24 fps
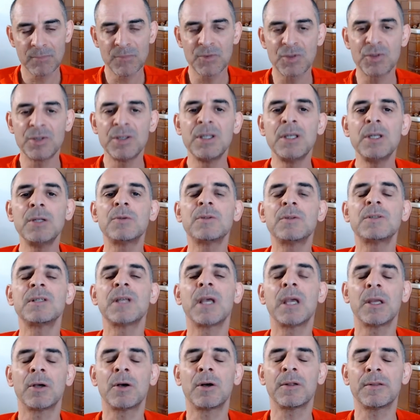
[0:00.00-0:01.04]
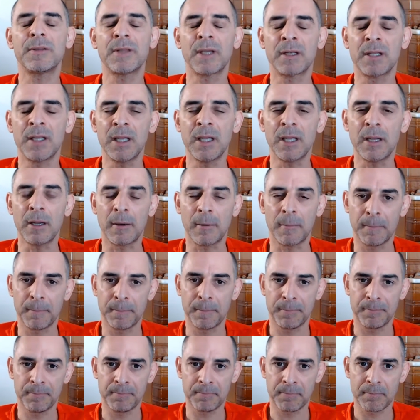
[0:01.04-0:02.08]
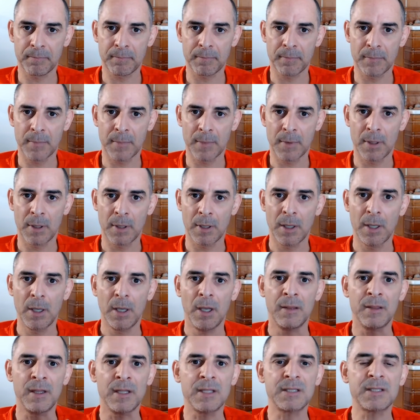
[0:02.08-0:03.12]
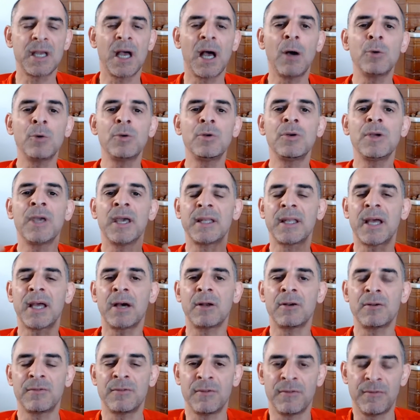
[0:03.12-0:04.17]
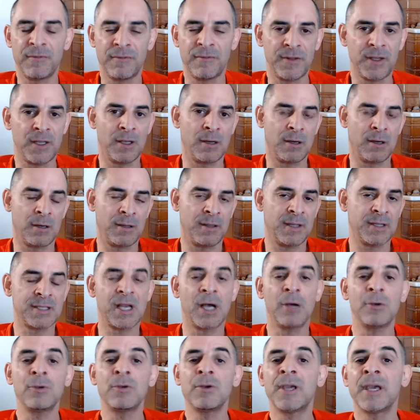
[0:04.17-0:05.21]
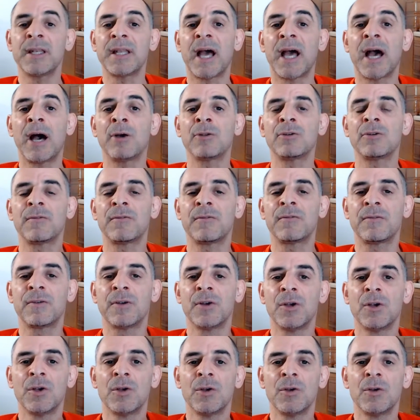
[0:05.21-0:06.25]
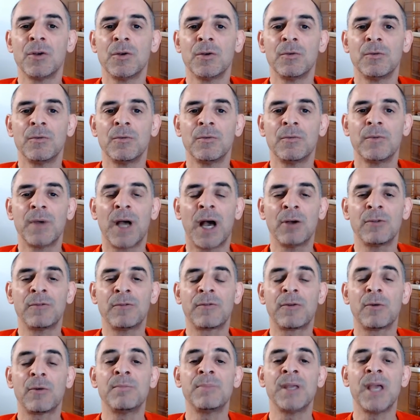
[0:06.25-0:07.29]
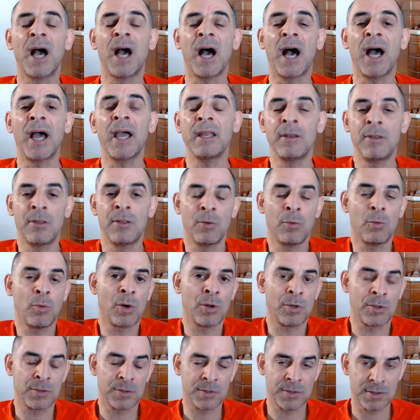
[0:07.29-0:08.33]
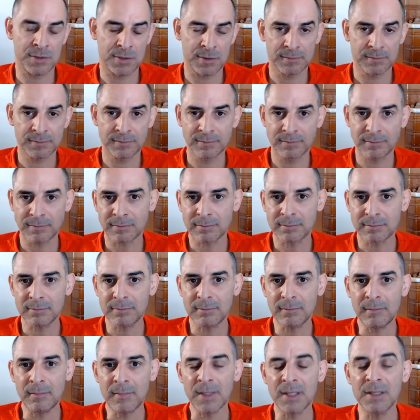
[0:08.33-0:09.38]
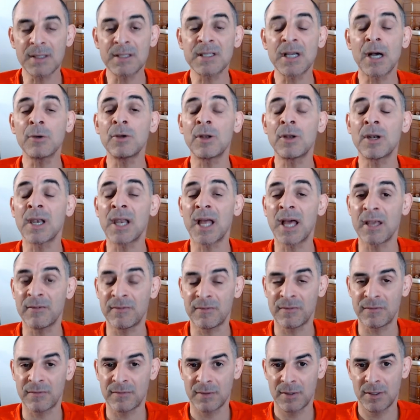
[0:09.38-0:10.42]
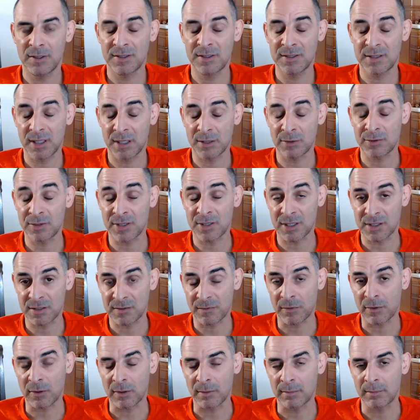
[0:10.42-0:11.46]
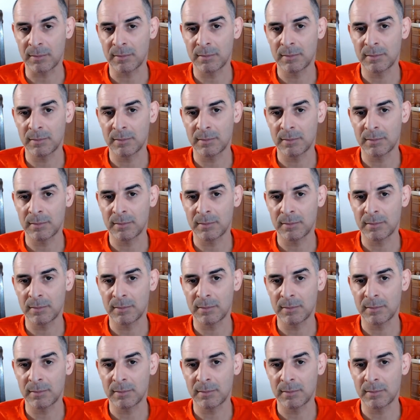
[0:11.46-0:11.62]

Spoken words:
You need to stay in contact here. And that's how you get out of your fear. That's how you get out from behind the walls. That's how your life starts to transform.